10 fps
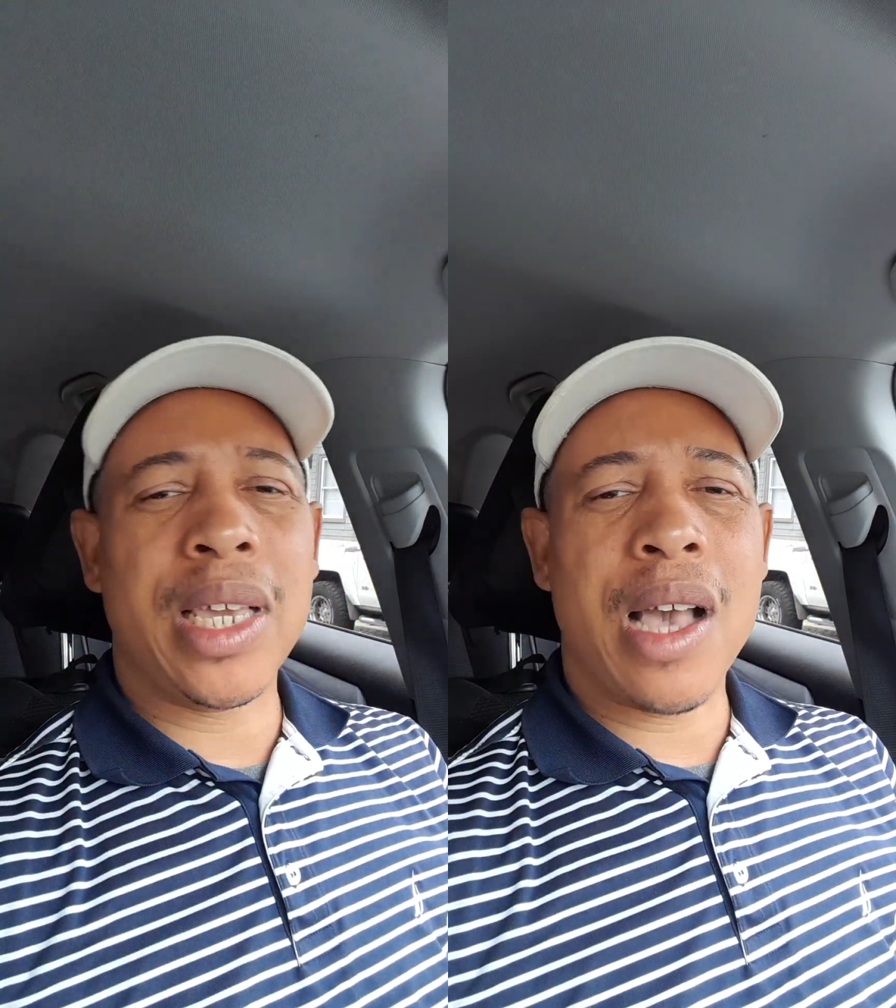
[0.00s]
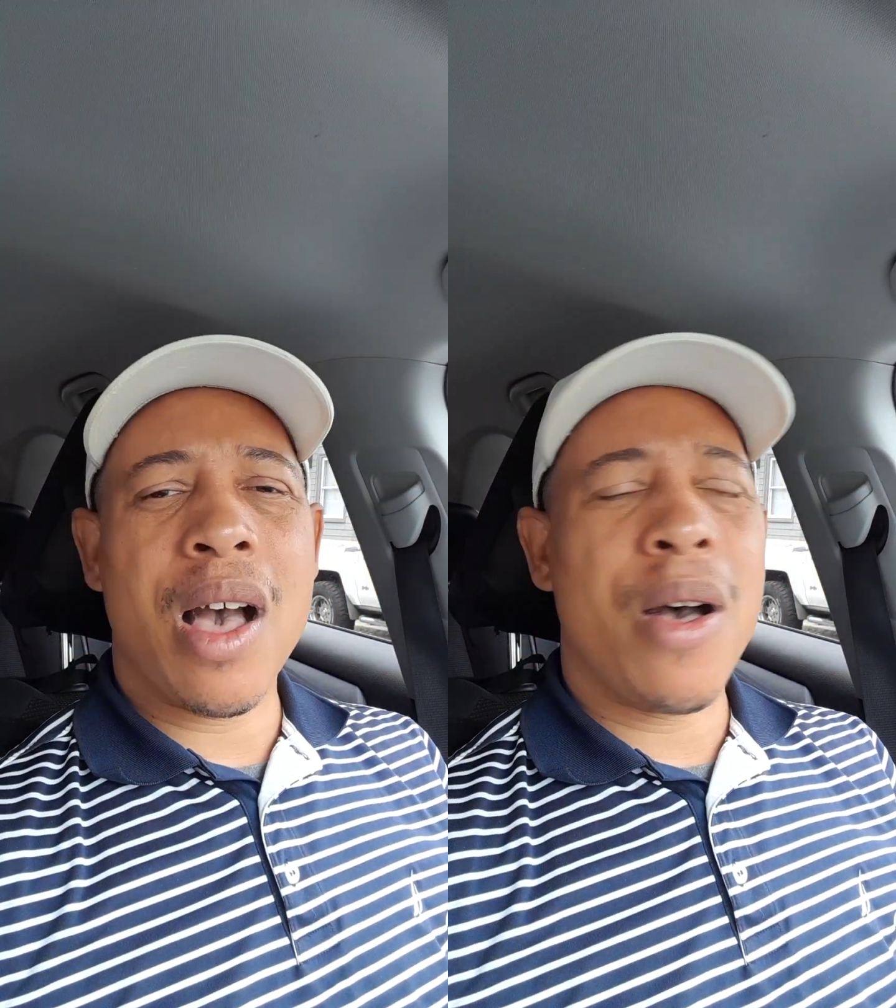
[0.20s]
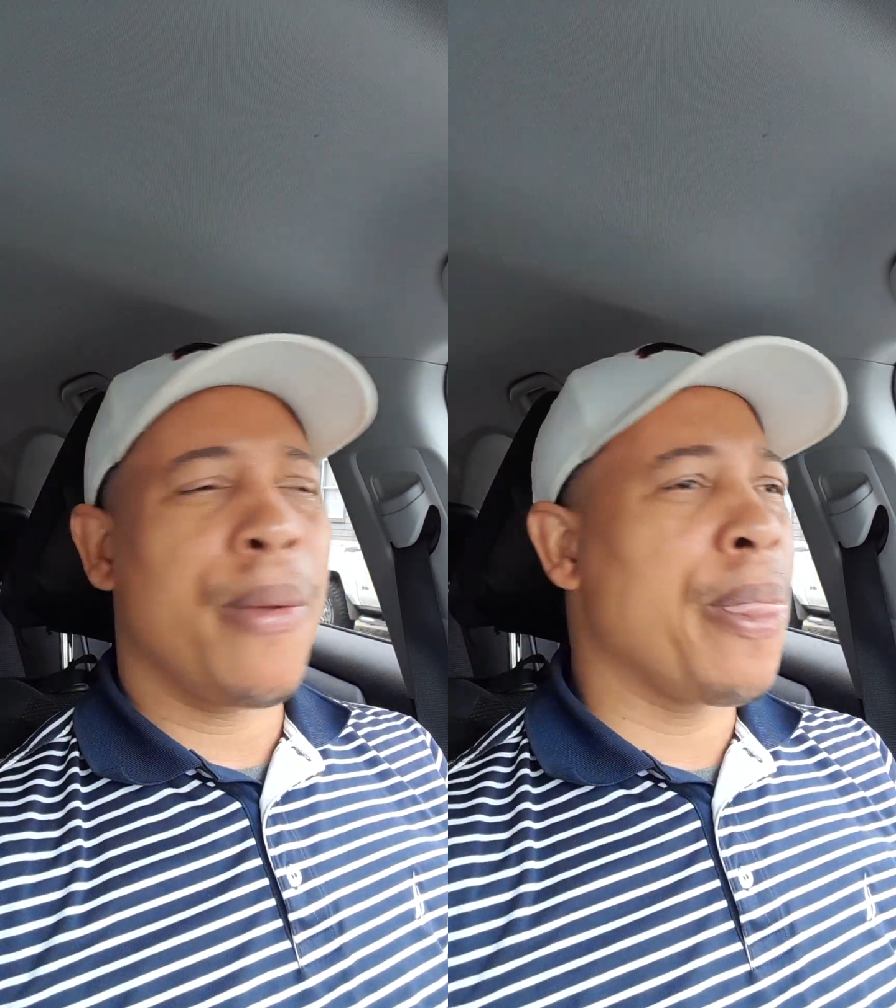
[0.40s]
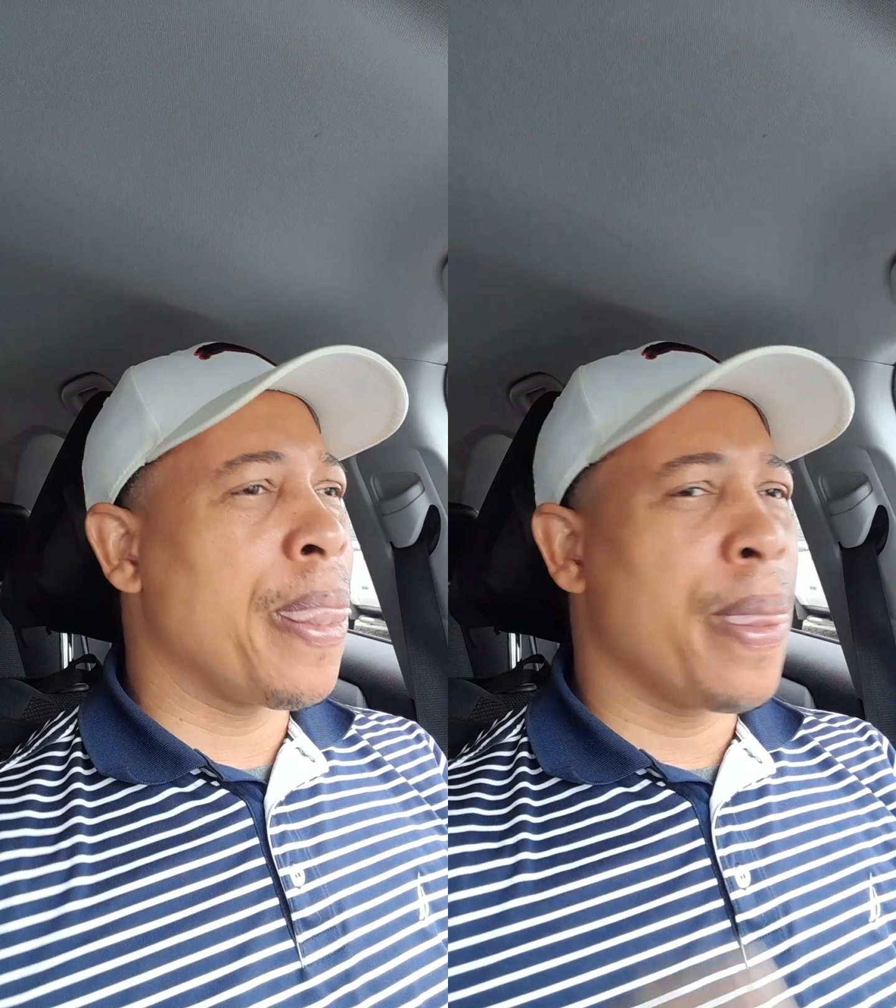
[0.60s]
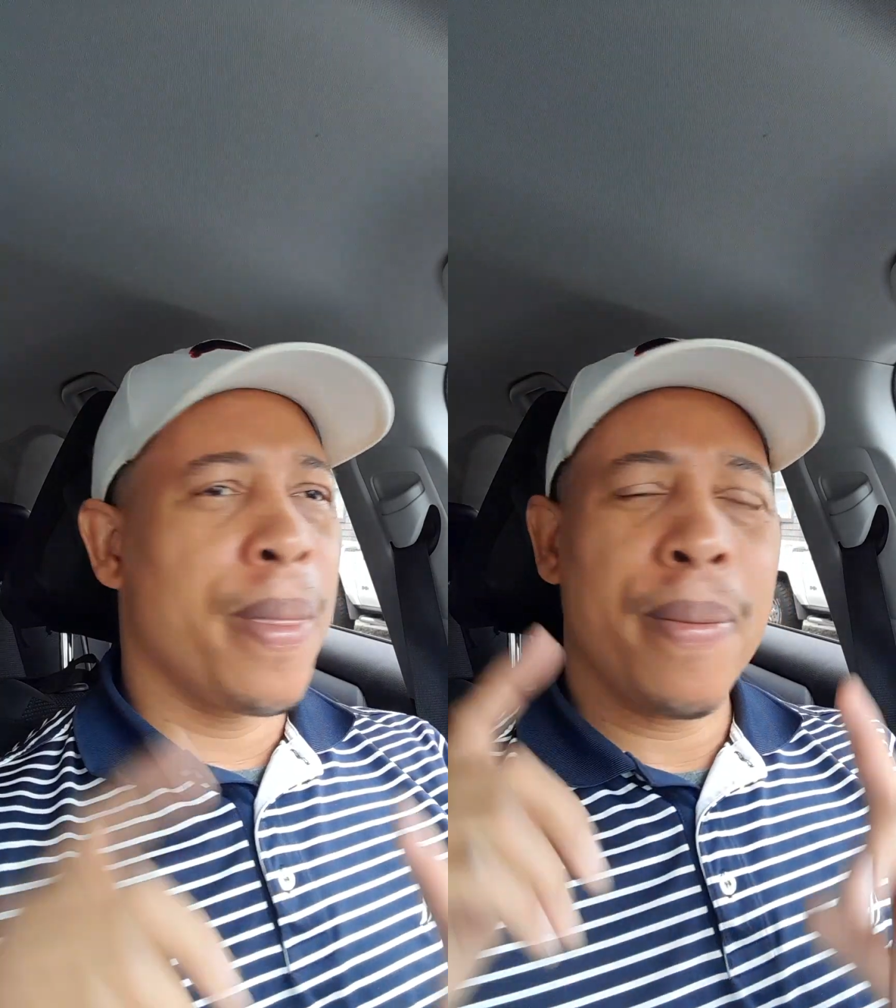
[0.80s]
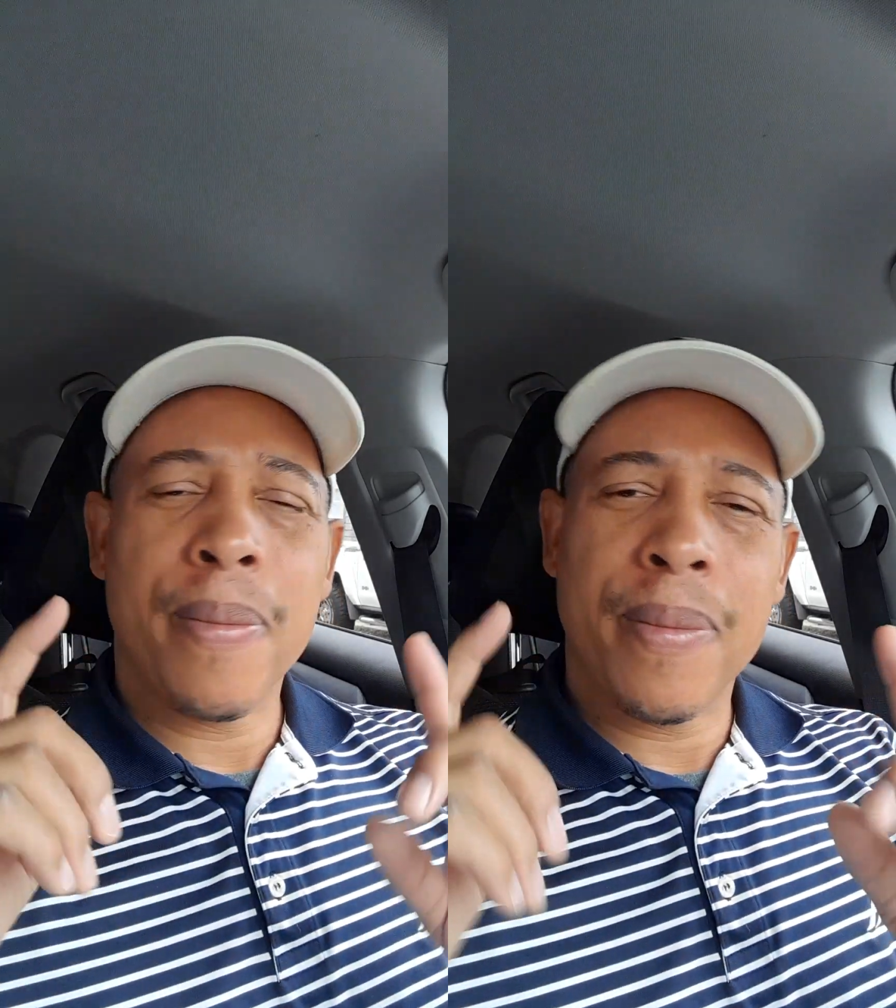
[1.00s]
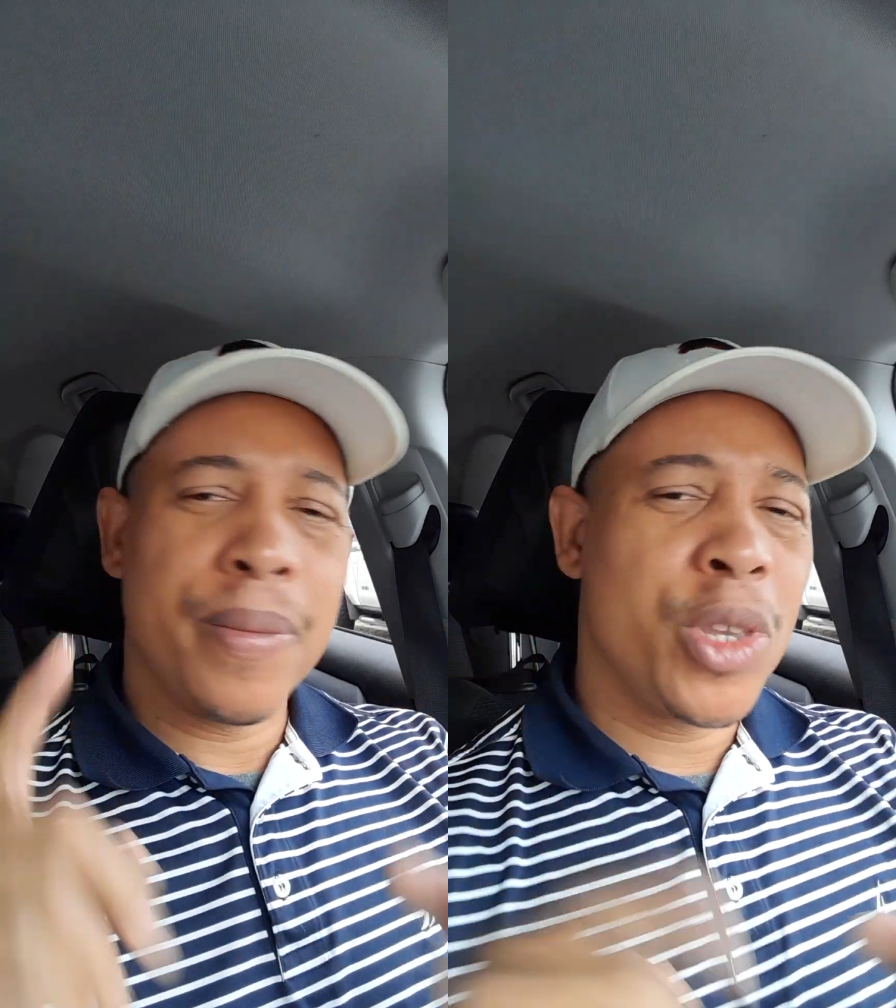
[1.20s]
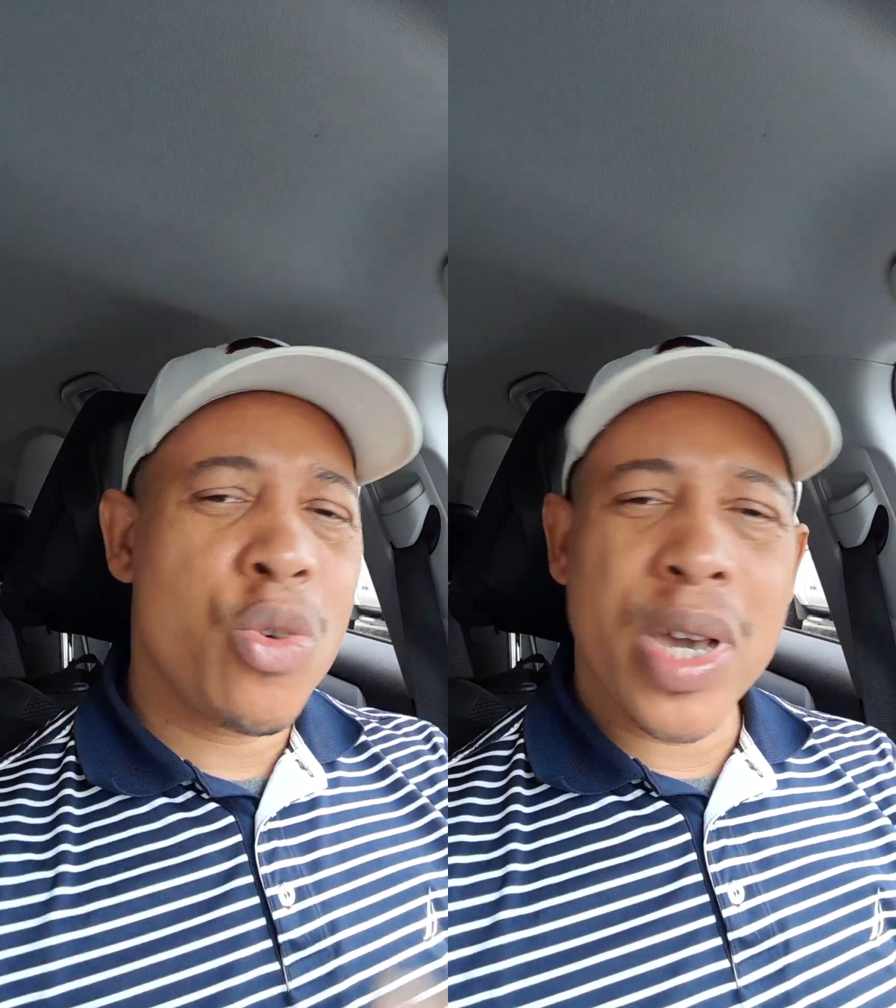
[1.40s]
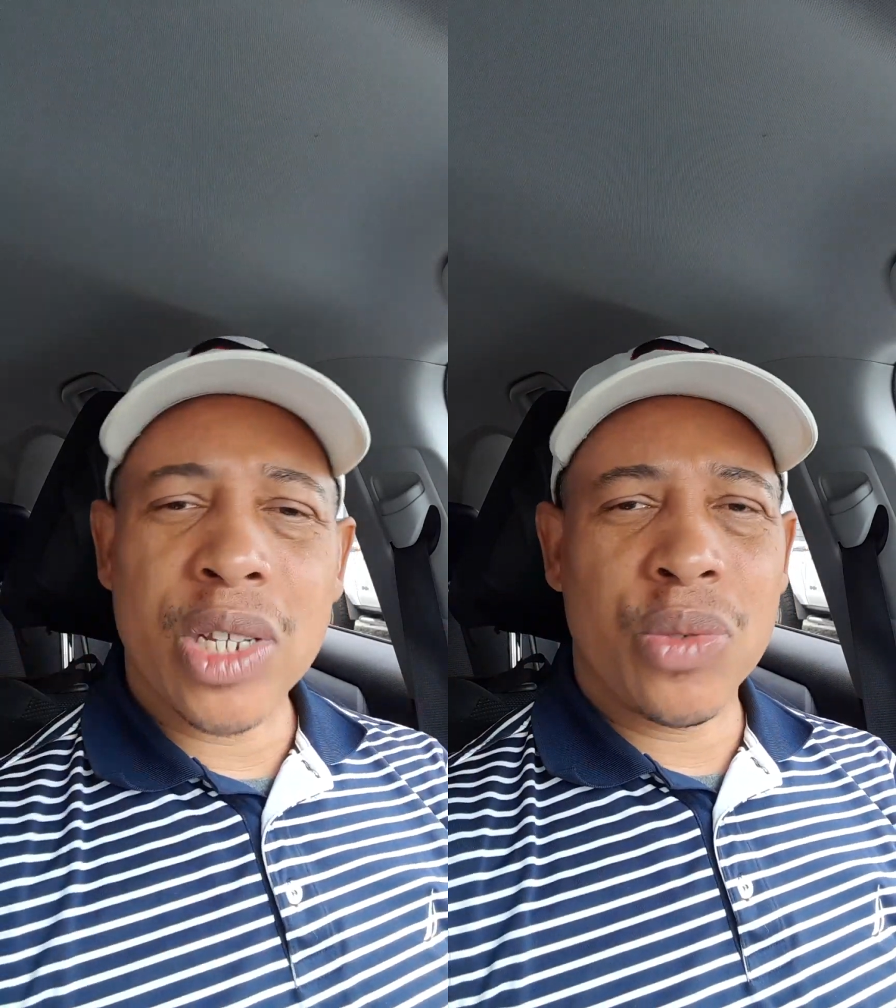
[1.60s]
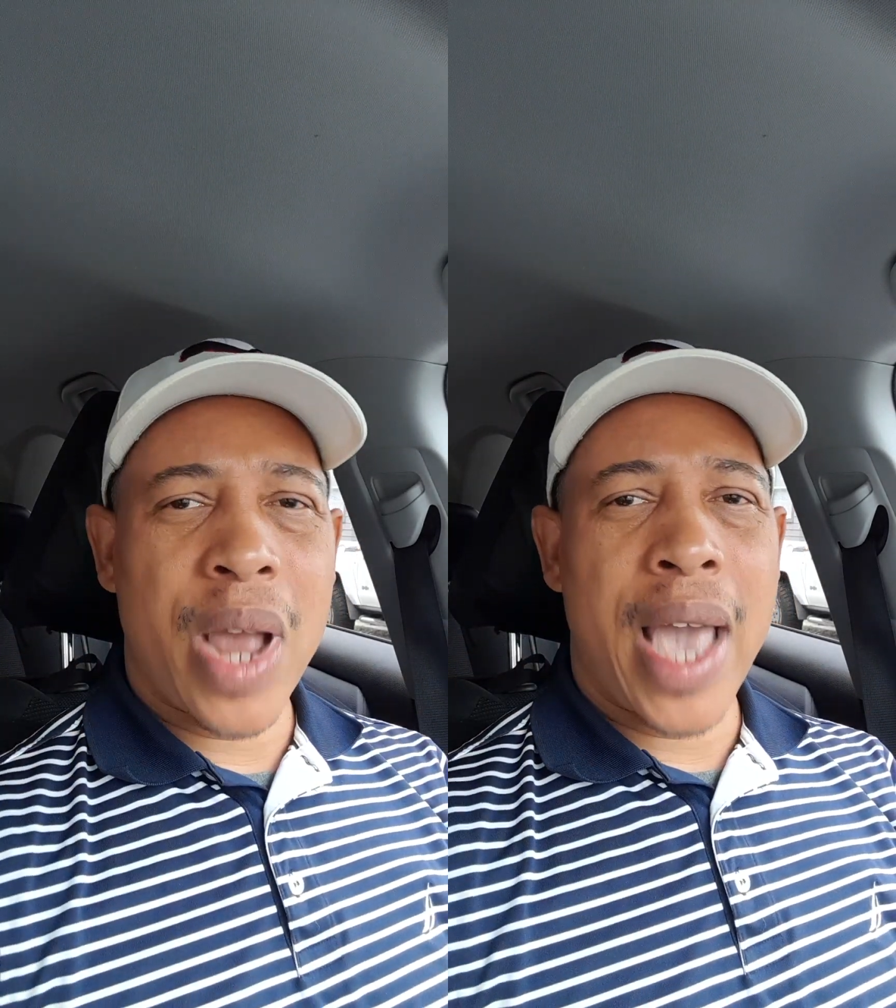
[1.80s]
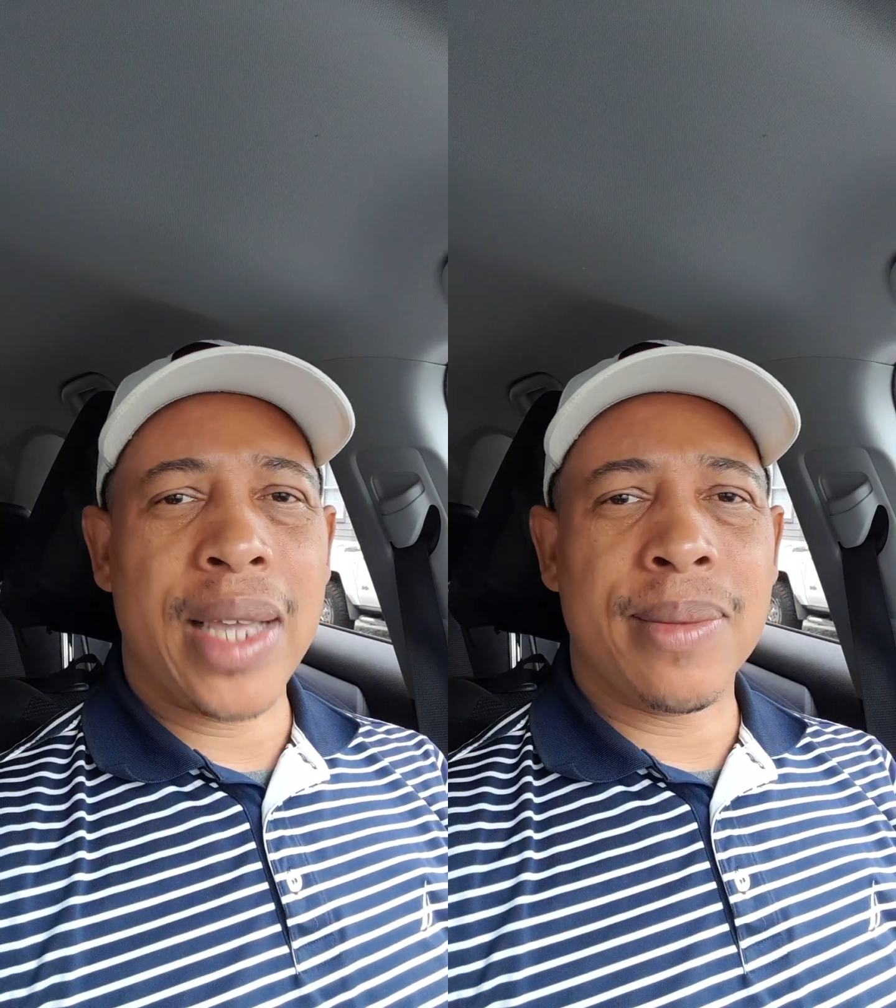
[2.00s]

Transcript: y'all. Do what is right.